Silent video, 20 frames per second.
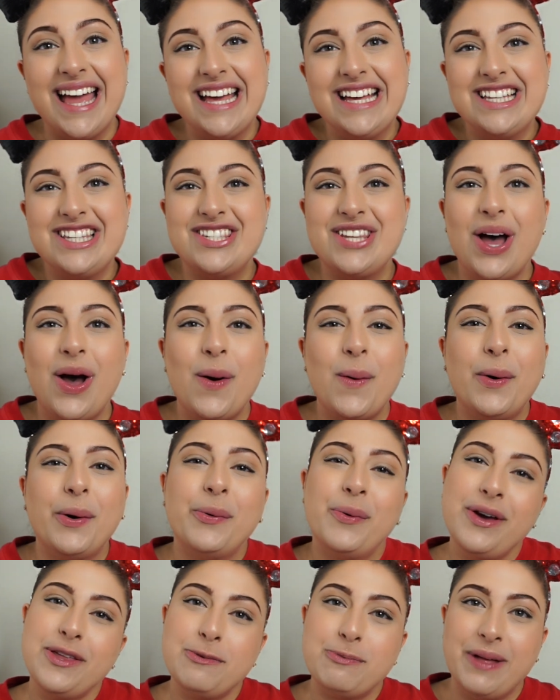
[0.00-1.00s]
So
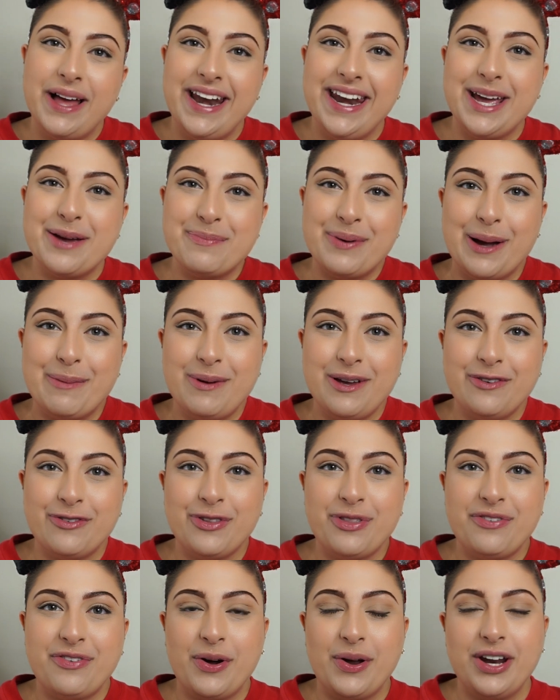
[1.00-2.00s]
with planning and prepping for
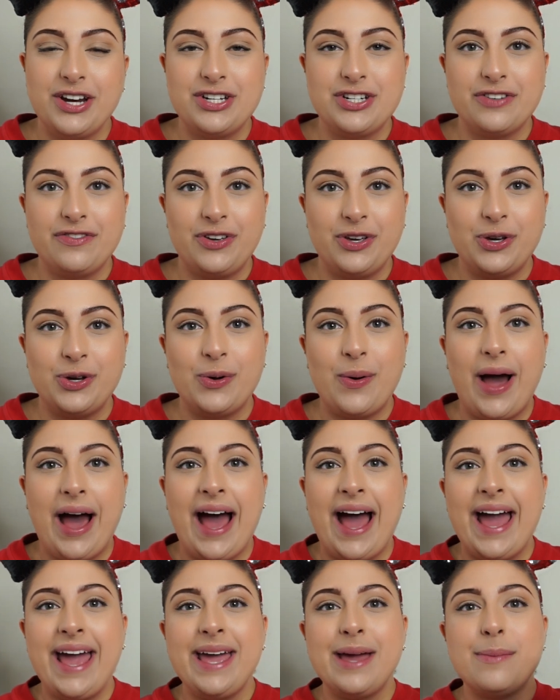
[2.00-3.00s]
the phone interview,
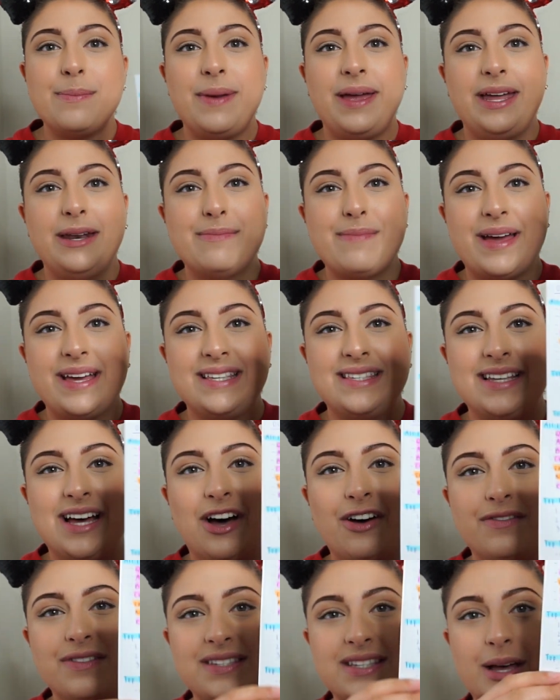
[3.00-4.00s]
I made
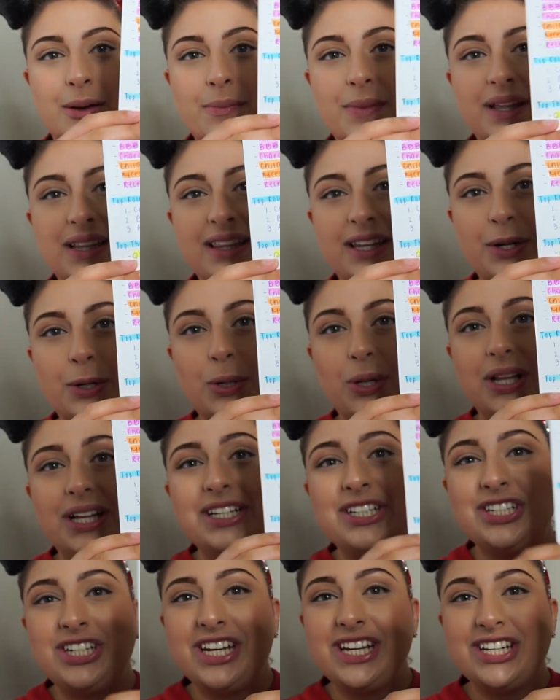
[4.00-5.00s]
myself some little
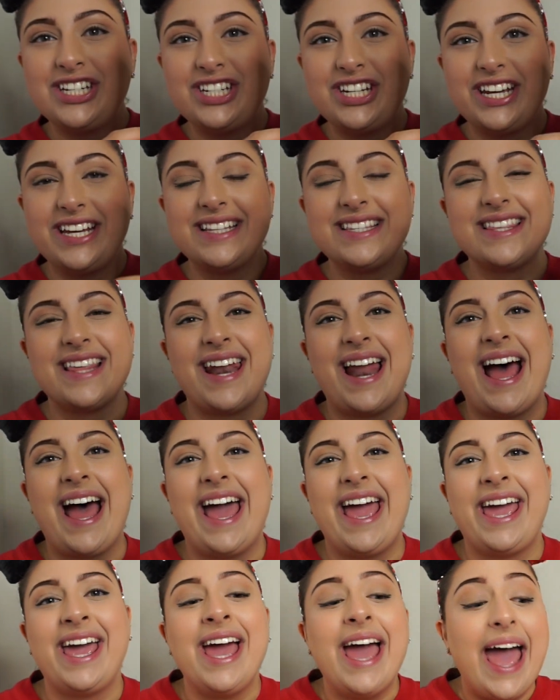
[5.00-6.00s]
cheat sheets that
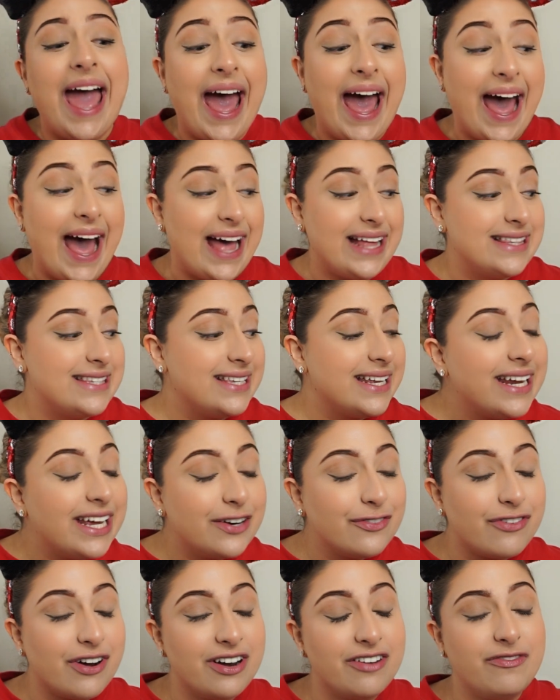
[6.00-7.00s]
I had sitting
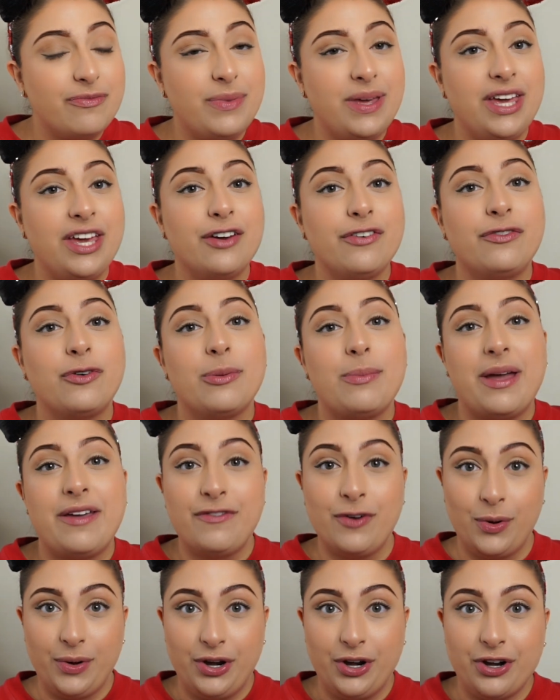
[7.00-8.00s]
in front of me for my
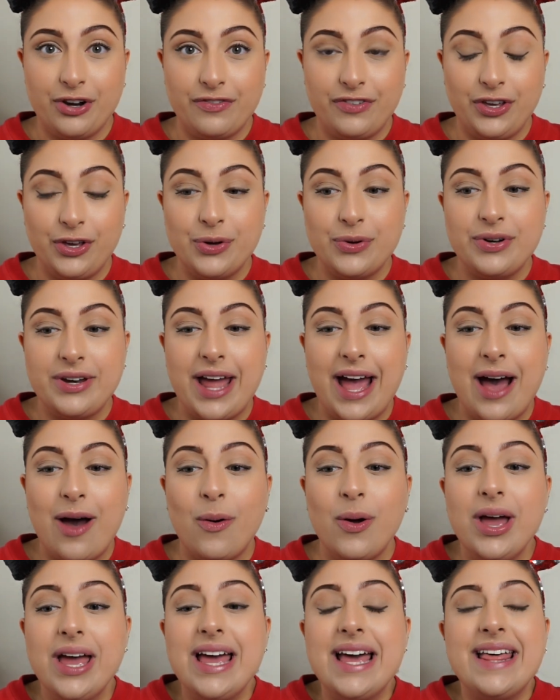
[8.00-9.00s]
phone interview.
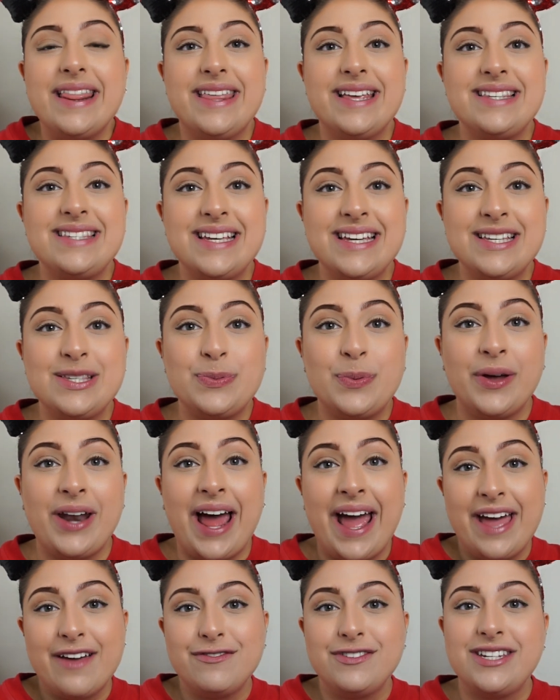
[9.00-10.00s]
Now, this is what
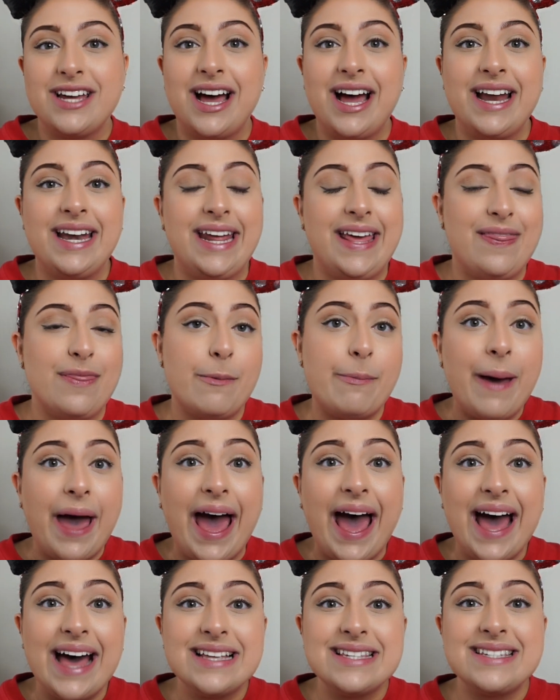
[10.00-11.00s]
I have done in the
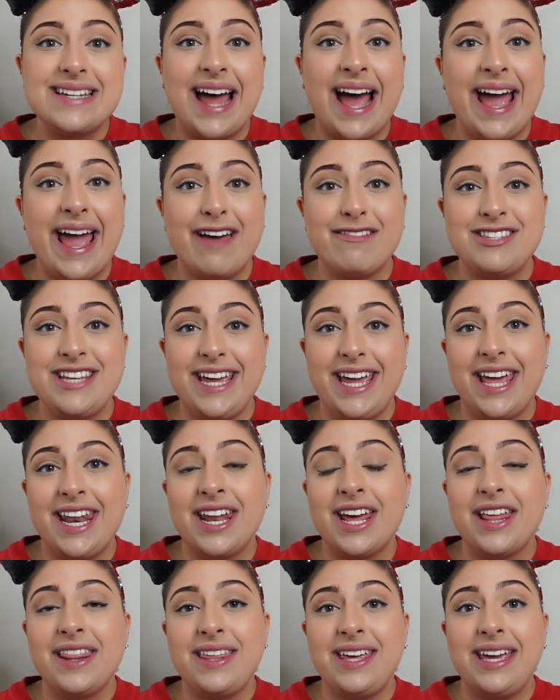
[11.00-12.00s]
past. I have
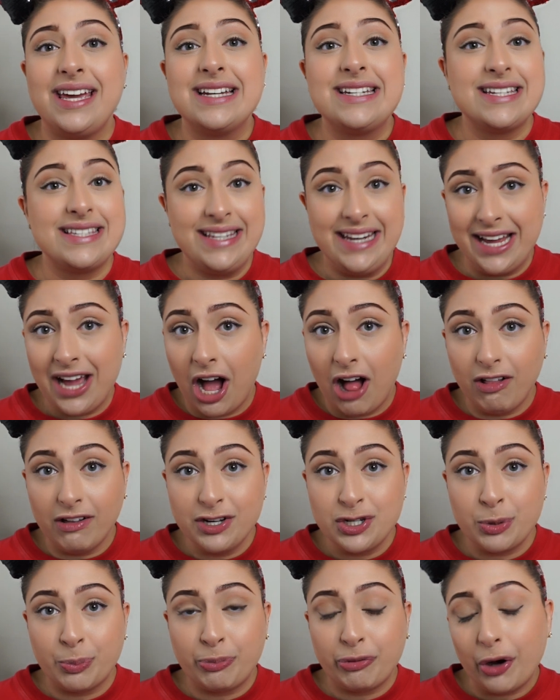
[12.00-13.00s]
taken the Disney
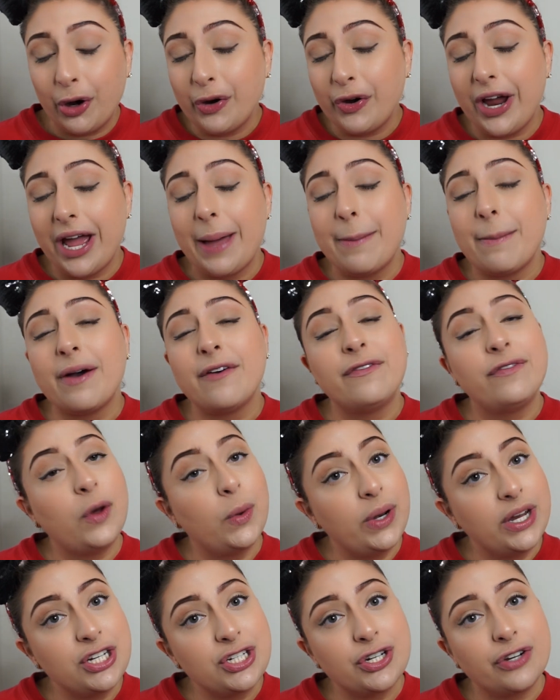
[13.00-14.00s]
College program
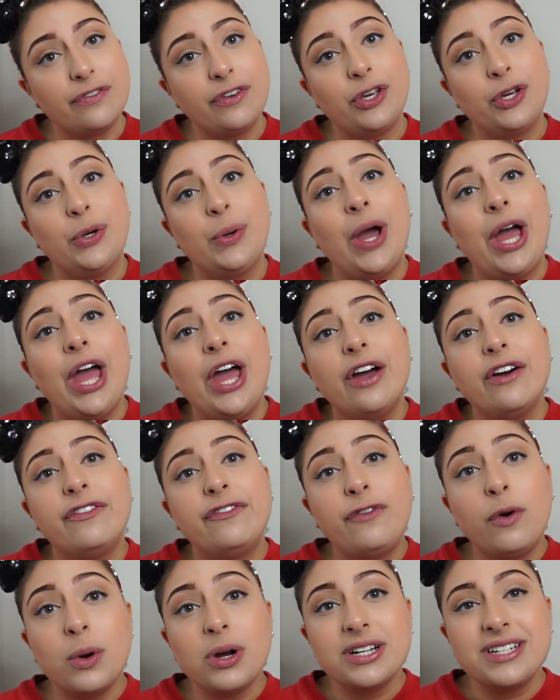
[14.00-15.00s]
phone interview
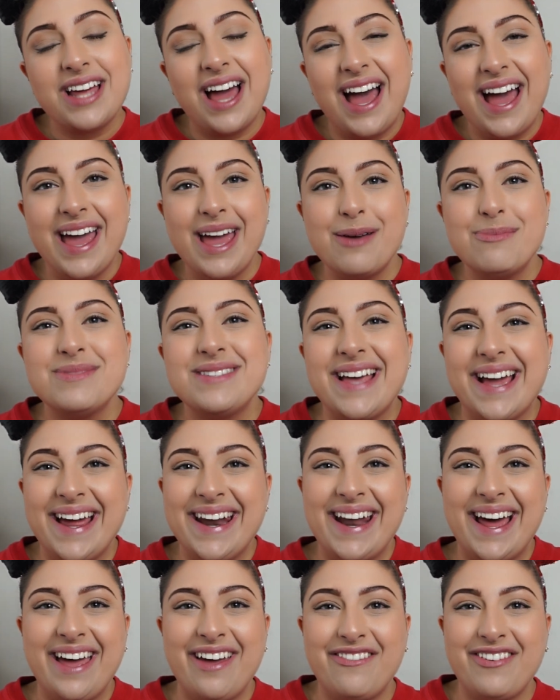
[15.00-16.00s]
4 times
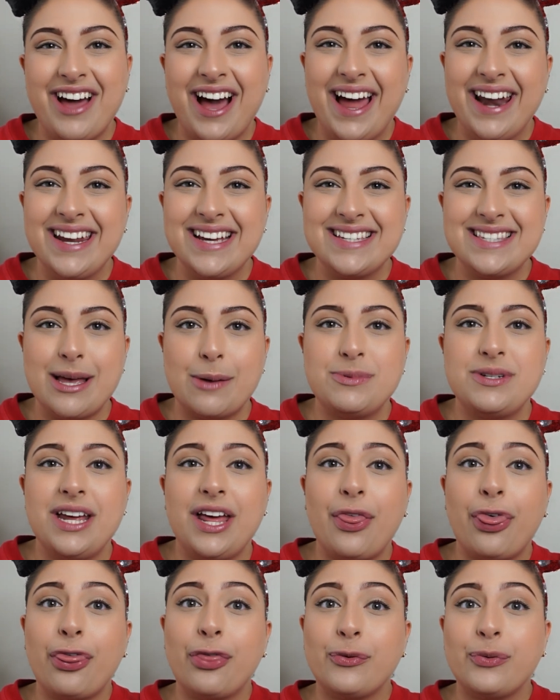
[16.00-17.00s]
and I have gotten
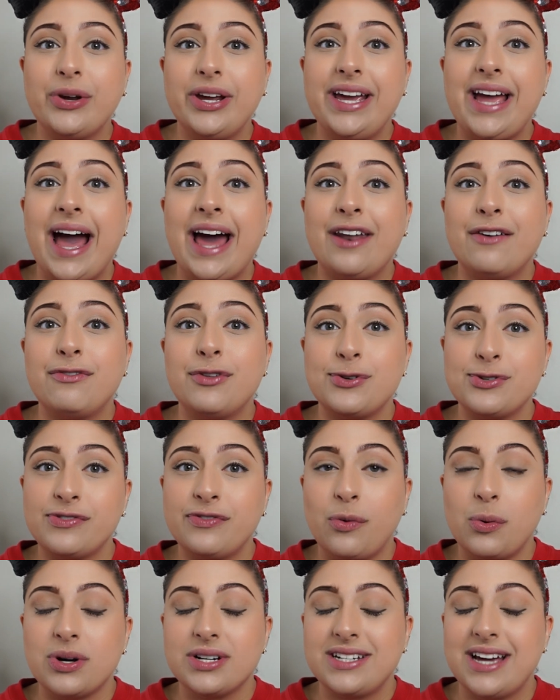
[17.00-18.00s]
accepted 3 out of those
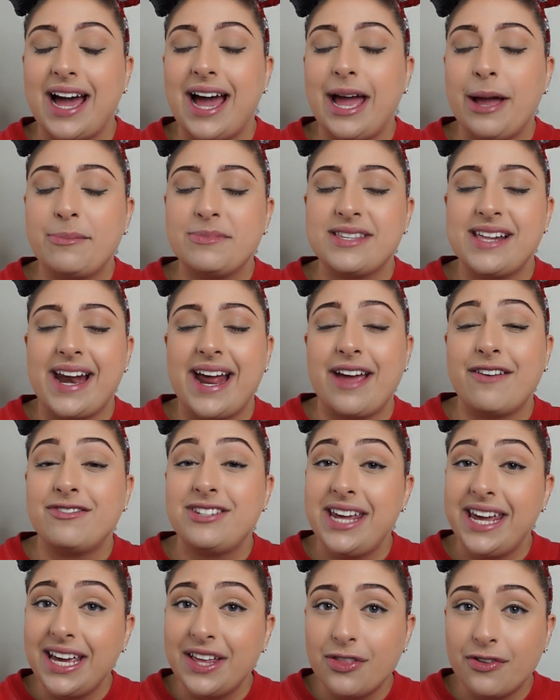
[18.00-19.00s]
4 times that I have
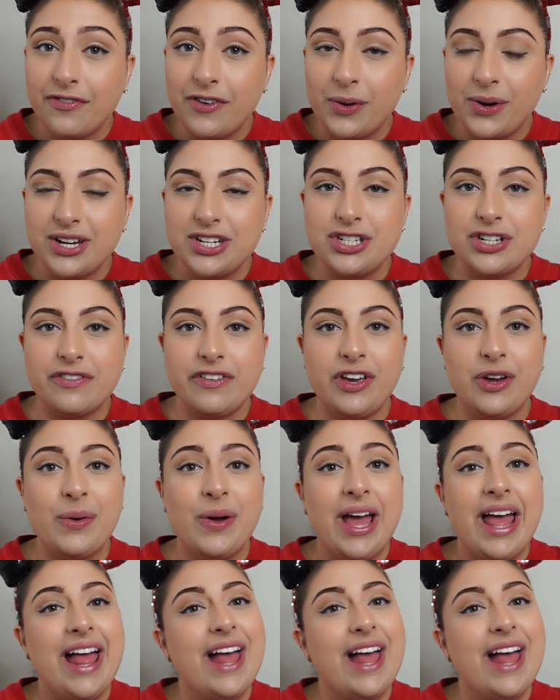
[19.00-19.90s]
taken the phone interview.